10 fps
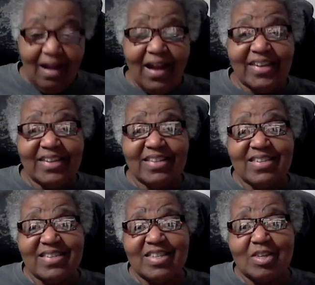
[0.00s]
I get
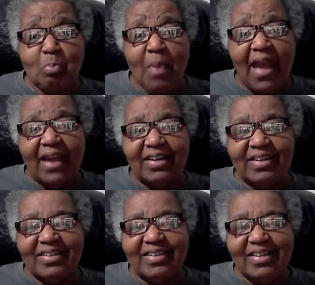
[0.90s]
to sit back
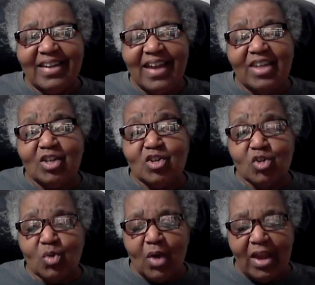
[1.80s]
and
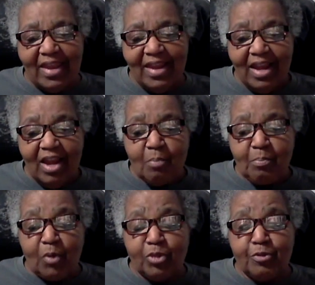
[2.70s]
enjoy
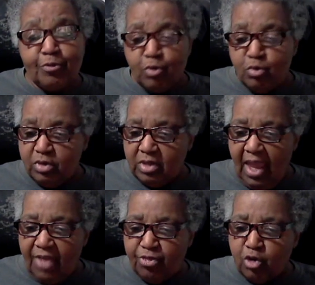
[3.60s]
both the fruits
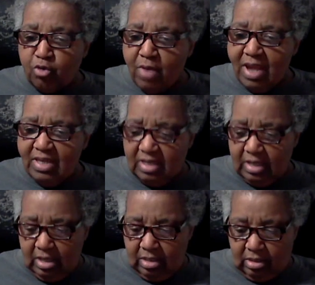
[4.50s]
and the
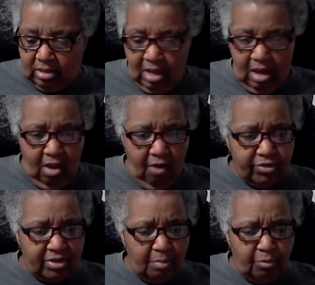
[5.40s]
craziness of
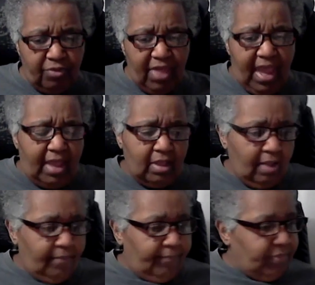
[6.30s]
some of that.
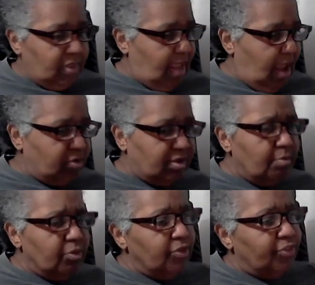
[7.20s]
Now,
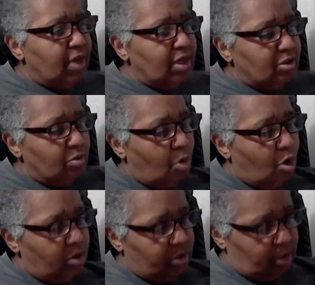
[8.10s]
some of the things
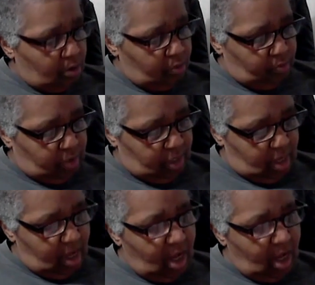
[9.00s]
Lamar has included